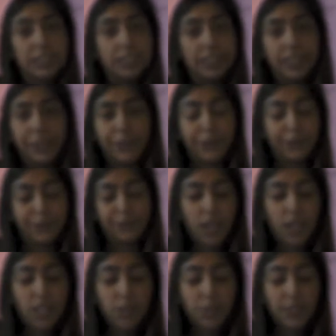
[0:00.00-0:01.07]
No.
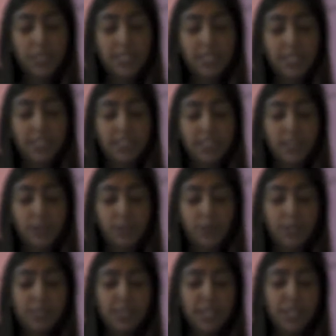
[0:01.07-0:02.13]
26, the
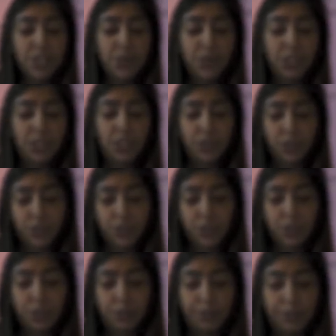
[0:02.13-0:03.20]
reason I joined
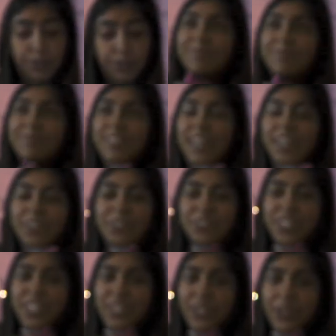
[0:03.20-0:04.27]
YouTube. I don't
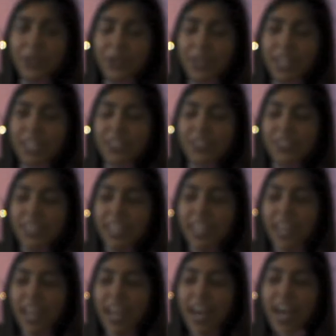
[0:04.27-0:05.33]
really know, actually.
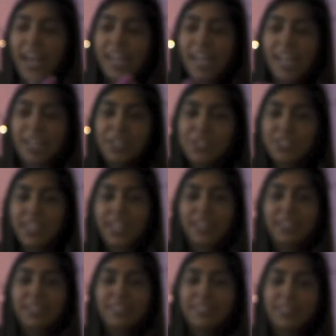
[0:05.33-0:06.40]
I kind of just,
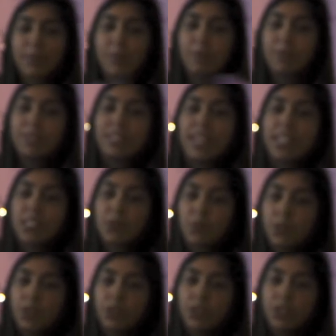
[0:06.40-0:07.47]
like, I'm obsessed
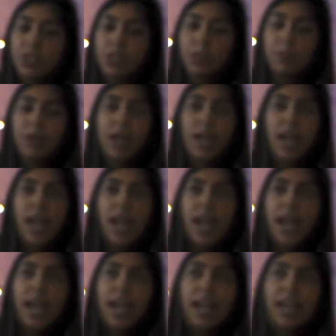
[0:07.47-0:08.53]
with YouTube,
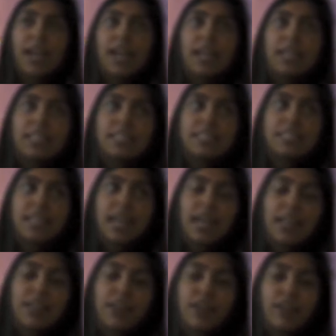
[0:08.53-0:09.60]
and I
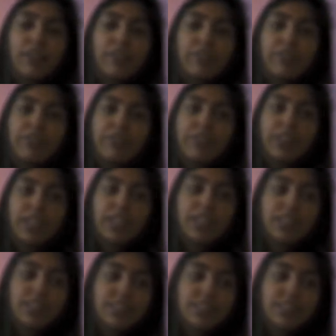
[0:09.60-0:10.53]
love, like,